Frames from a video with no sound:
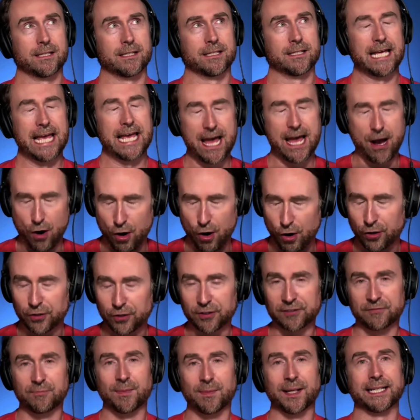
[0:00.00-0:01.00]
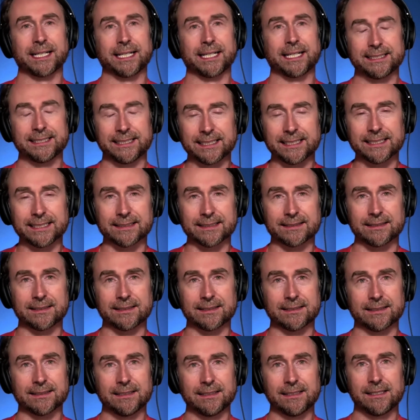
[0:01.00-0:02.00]
all of my ideas
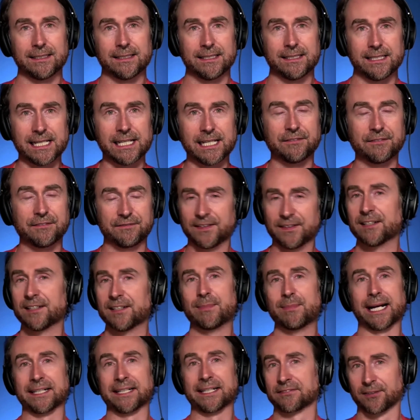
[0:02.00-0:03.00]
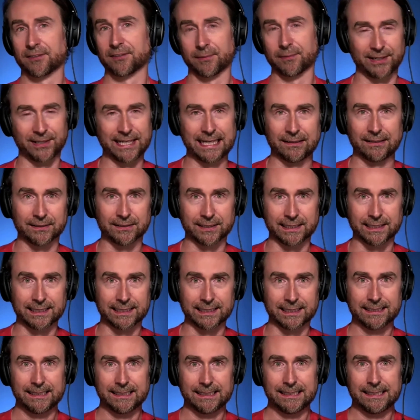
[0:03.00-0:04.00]
need feedback from reality.
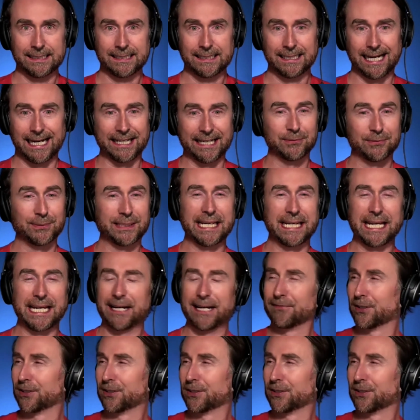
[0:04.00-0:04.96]
I don't ever